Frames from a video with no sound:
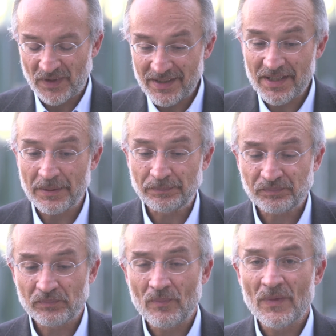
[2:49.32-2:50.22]
this is a,
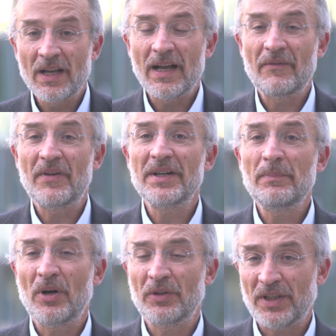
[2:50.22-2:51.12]
a very
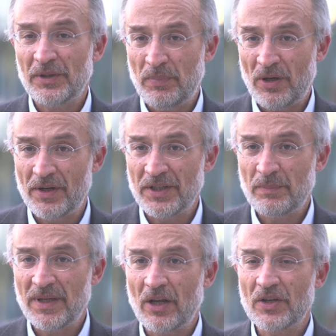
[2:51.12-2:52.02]
important
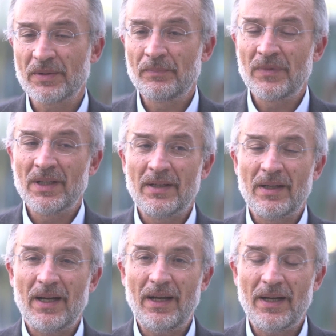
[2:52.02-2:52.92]
point because
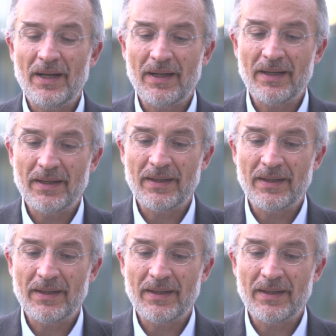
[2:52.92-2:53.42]
uh,